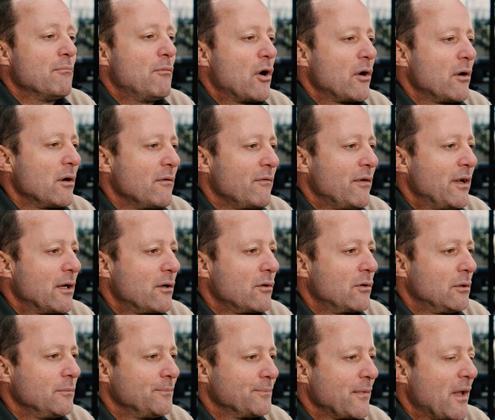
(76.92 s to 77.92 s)
modern
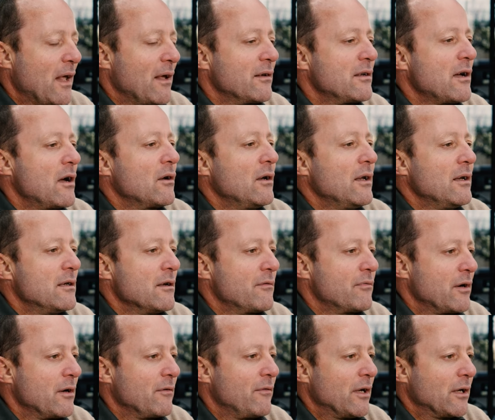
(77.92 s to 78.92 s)
vehicle, a totally
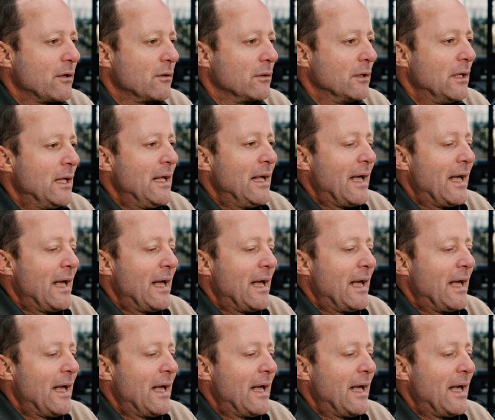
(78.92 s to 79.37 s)
different vehicle.